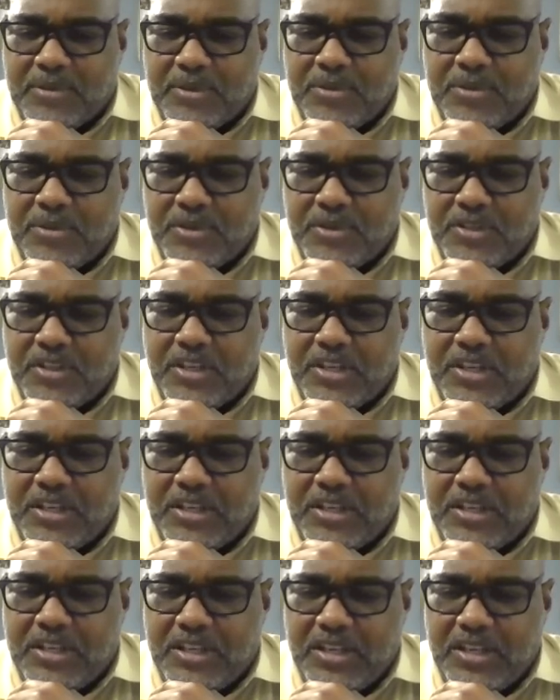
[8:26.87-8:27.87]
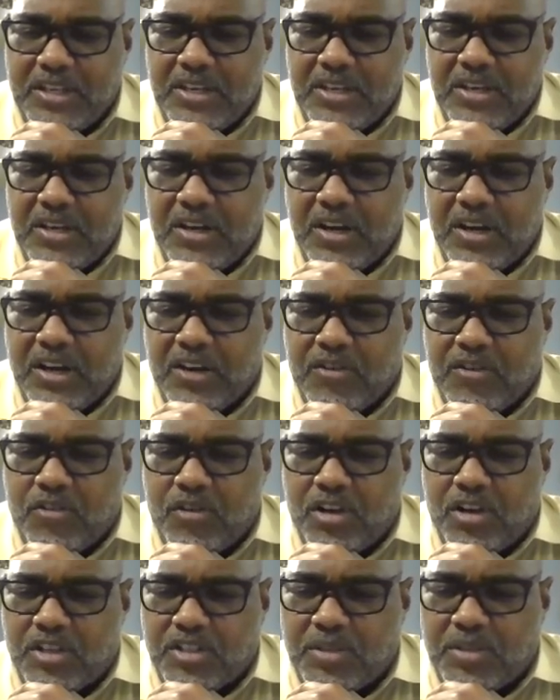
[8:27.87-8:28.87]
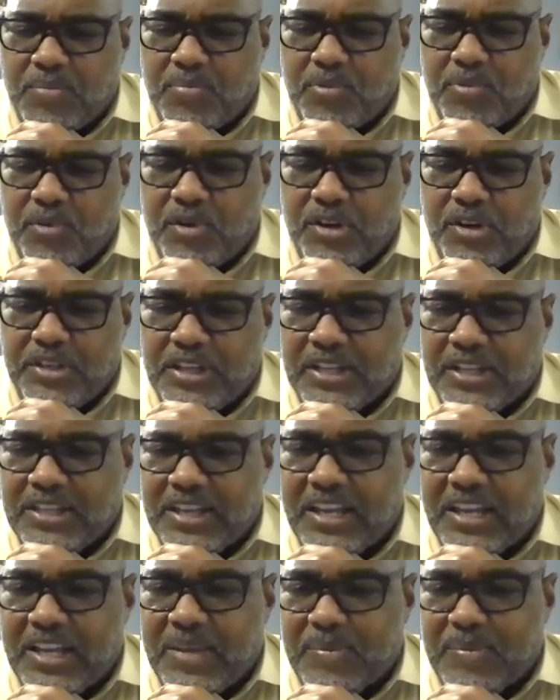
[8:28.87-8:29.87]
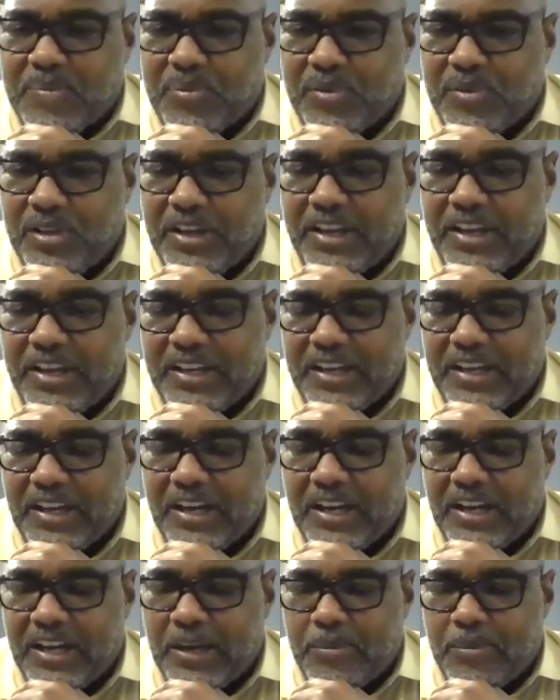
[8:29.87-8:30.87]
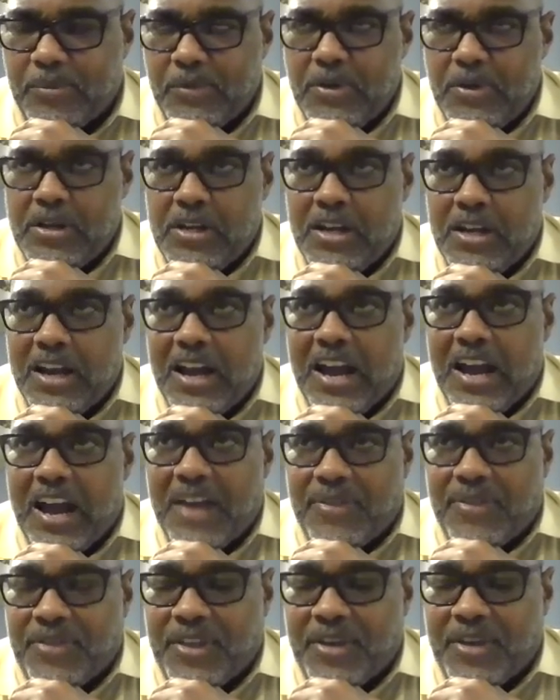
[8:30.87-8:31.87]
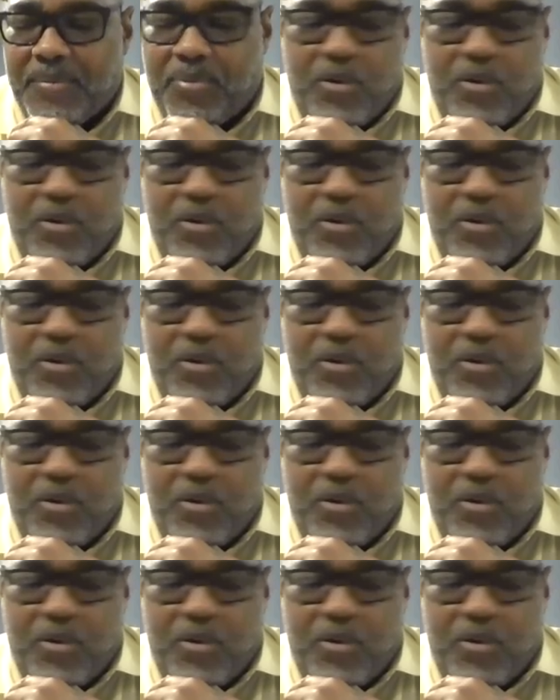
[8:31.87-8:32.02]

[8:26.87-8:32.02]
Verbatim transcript: You see across the board that they can play. Um, I think